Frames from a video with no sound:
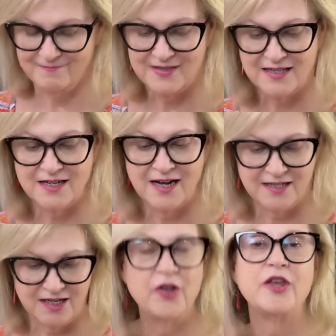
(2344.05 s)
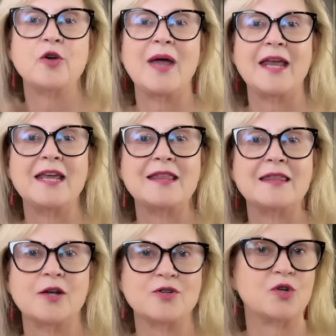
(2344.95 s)
Does not tell you any,
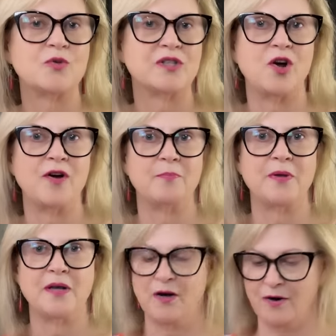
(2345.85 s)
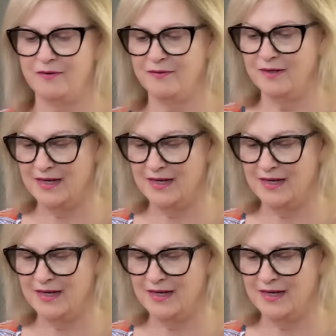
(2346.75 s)
there's no startup in here.